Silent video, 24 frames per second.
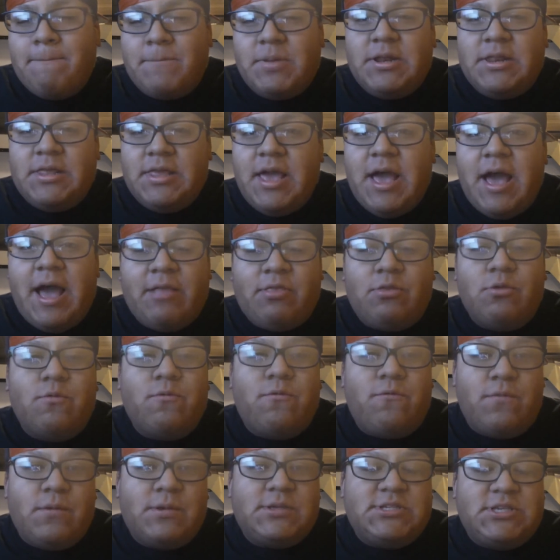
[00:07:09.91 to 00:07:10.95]
But yeah, I do
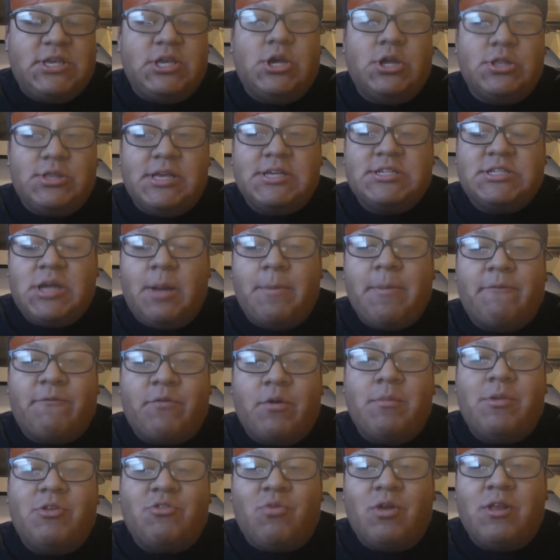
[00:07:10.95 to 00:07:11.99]
f- see good things coming
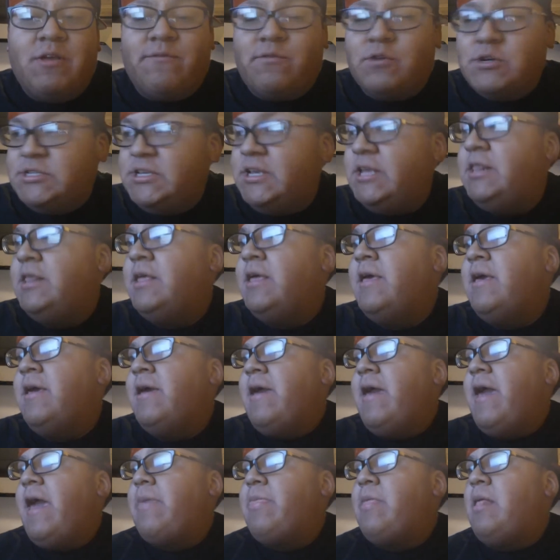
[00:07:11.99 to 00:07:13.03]
from him in 2014.
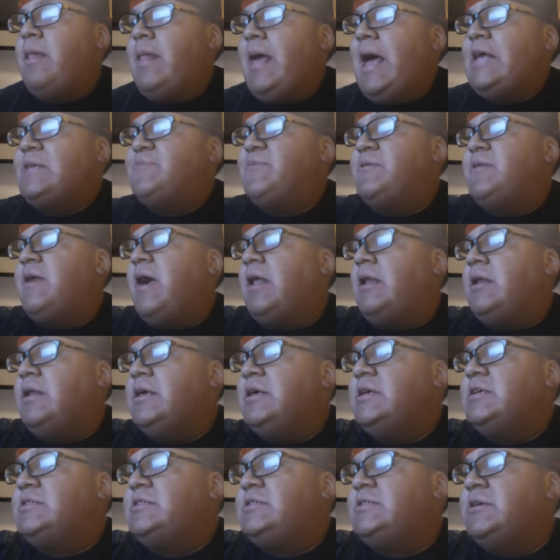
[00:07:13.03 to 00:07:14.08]
And the last but not
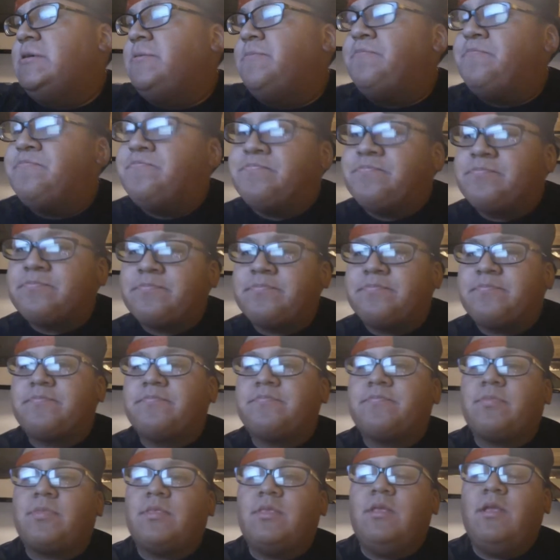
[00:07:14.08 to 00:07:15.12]
least,
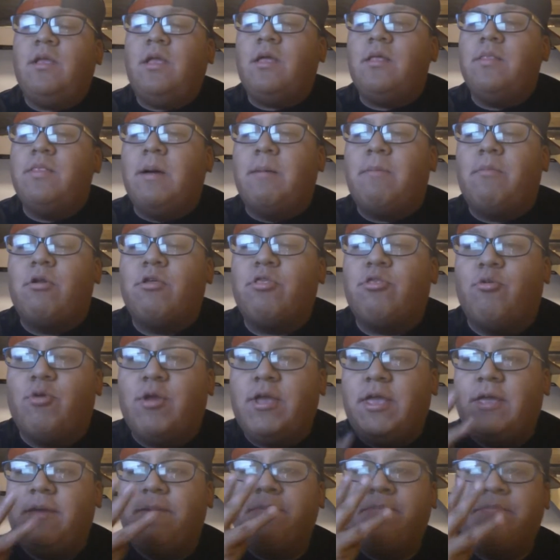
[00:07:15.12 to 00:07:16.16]
number
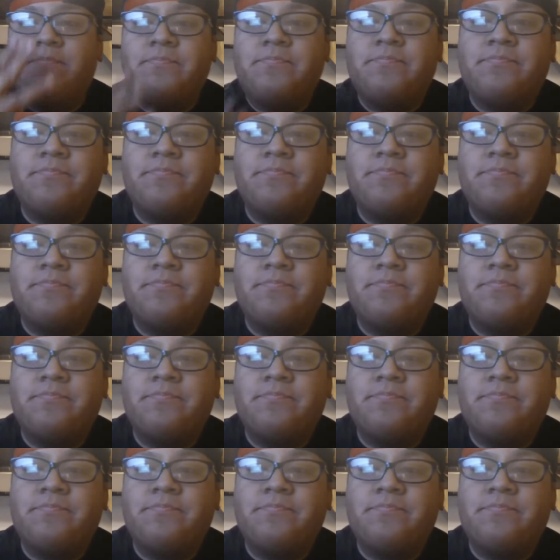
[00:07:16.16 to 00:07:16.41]
three,